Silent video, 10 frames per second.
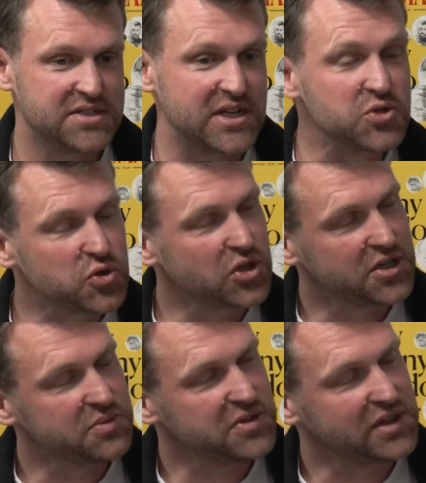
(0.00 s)
central
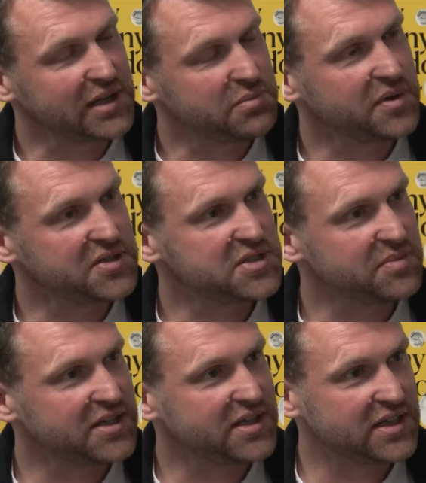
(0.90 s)
argument that the Labour Party are
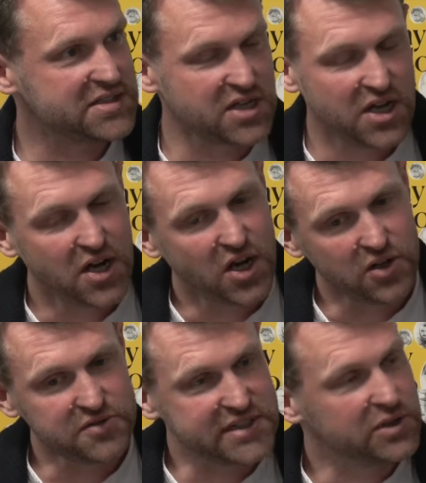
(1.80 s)
making is
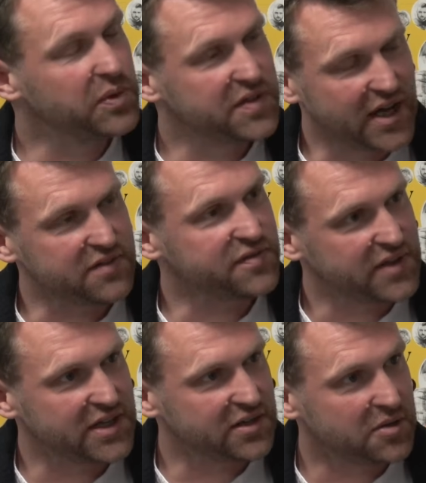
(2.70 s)
I'll deal with that
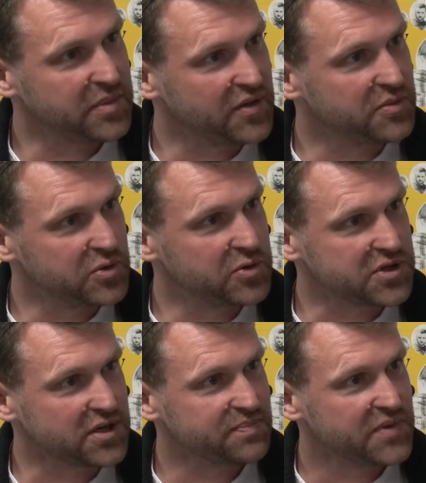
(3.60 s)
fear about the
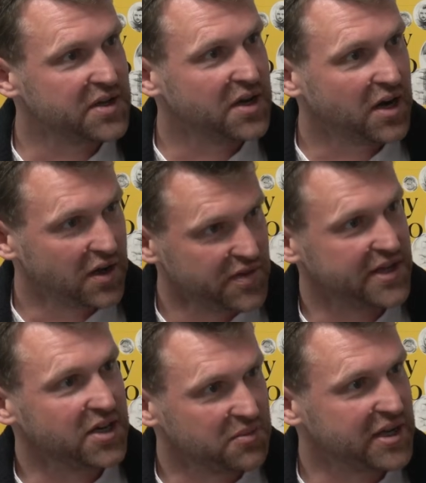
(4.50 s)
border and
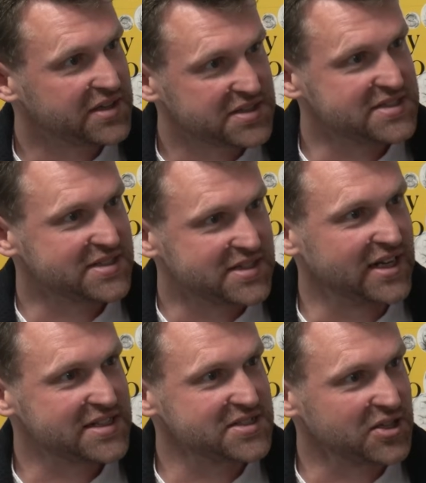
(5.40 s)
then I'll make this the
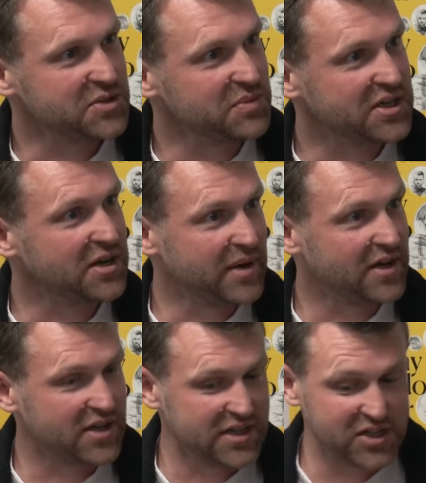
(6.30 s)
next argument
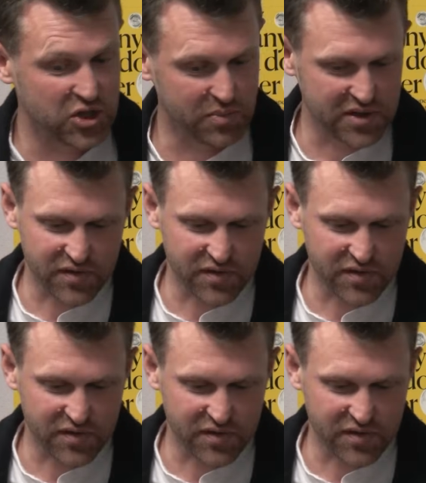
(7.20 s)
about economic